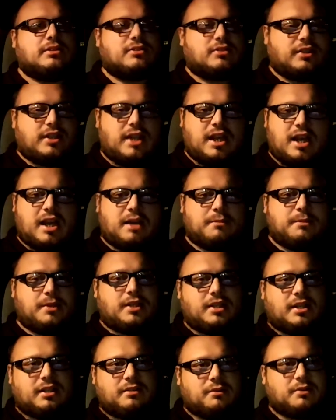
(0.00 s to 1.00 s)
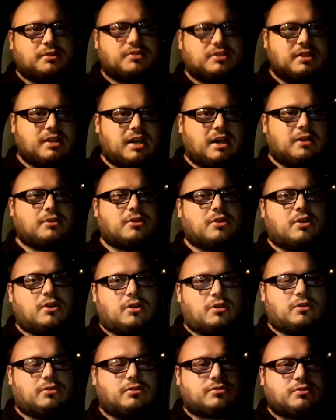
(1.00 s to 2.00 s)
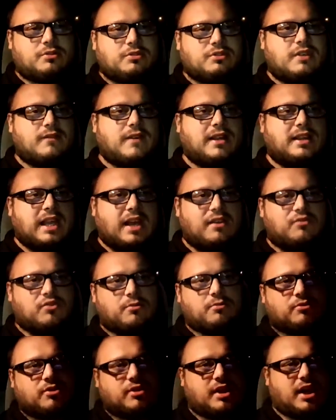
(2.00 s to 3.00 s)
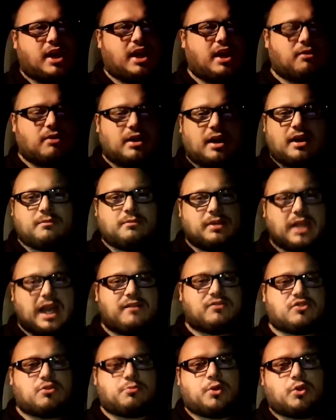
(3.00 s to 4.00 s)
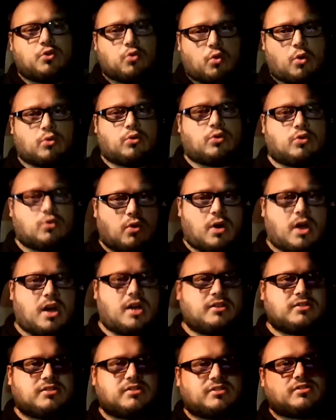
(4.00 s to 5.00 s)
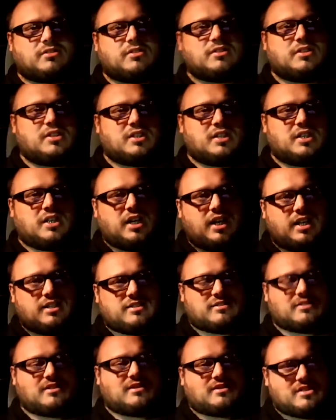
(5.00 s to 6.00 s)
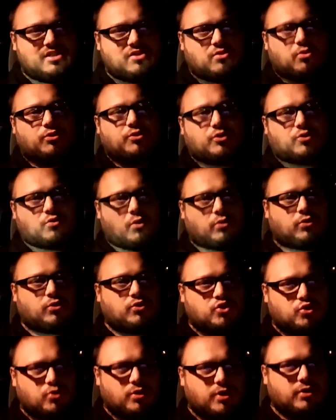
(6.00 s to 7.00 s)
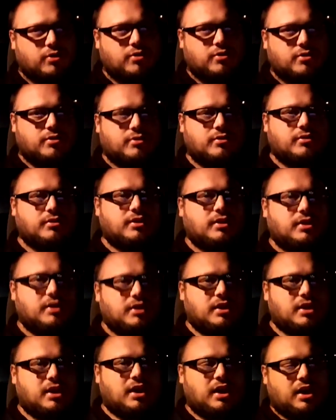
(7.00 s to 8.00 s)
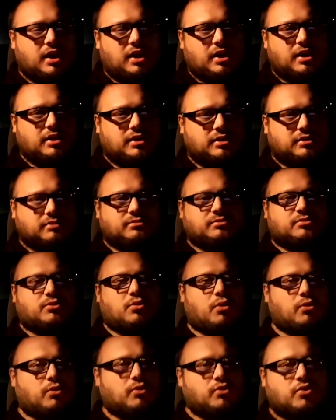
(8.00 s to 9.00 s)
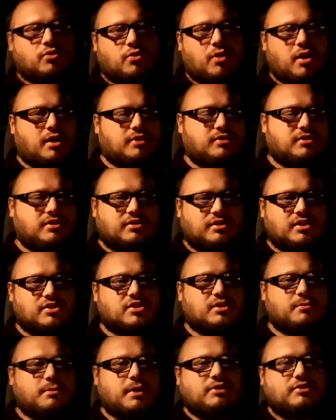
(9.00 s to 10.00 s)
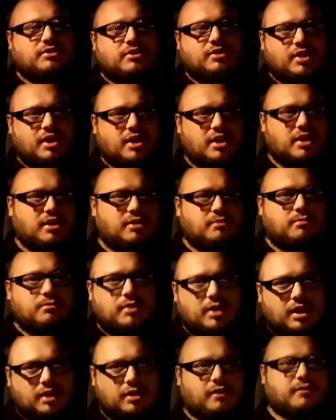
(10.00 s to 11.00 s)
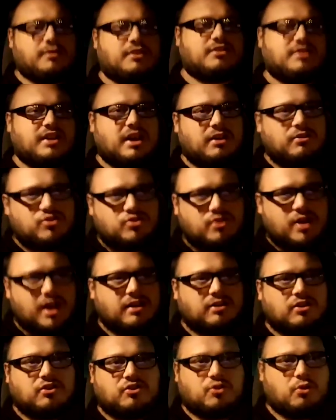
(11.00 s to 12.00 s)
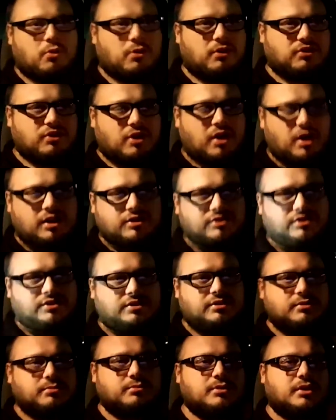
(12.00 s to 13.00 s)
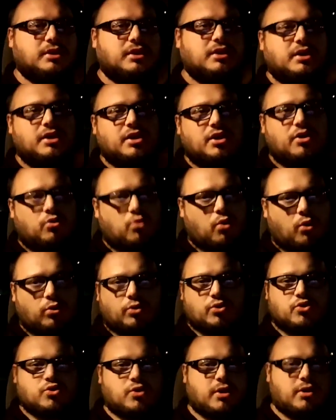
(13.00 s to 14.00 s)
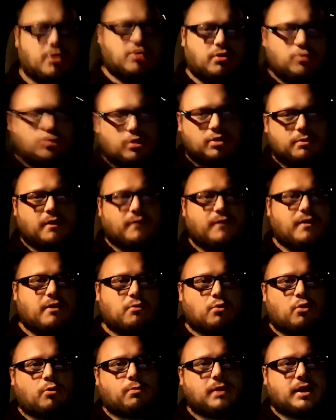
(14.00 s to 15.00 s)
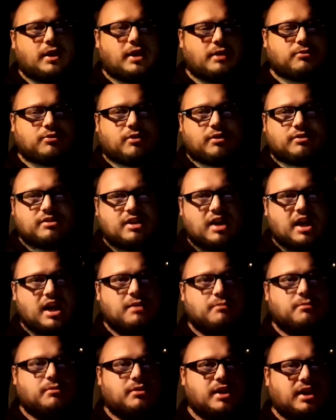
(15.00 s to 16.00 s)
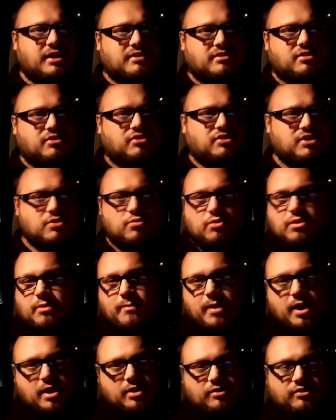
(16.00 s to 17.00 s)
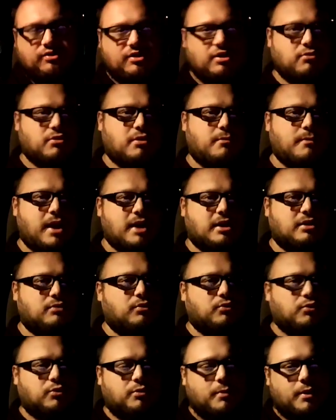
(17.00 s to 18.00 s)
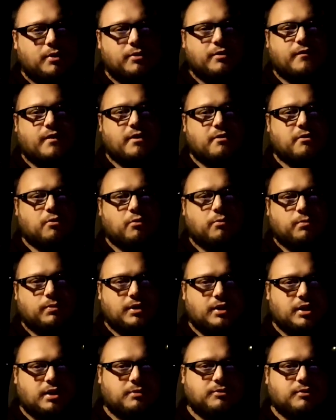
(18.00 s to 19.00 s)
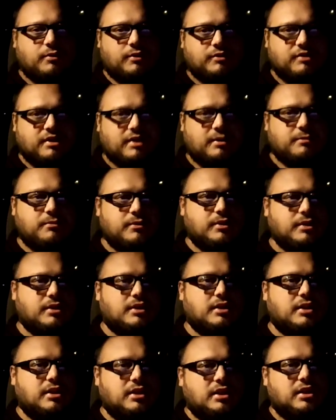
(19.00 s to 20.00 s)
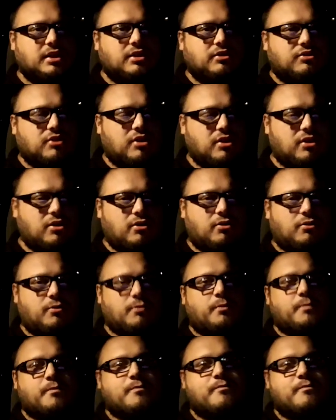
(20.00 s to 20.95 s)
so yeah, I mean, we'll see how it goes. We'll see if I live stream tonight. I'm live streaming Chrono Cross. It's the sequel to Chrono Trigger. Chrono Cross is such an amazing game. I love the soundtrack. The story is awesome. Chrono Trigger, one of my favorite role-playing games of all time, next to Secret of Mana. Secret of Mana was one of my other favorite role-playing games of all time. So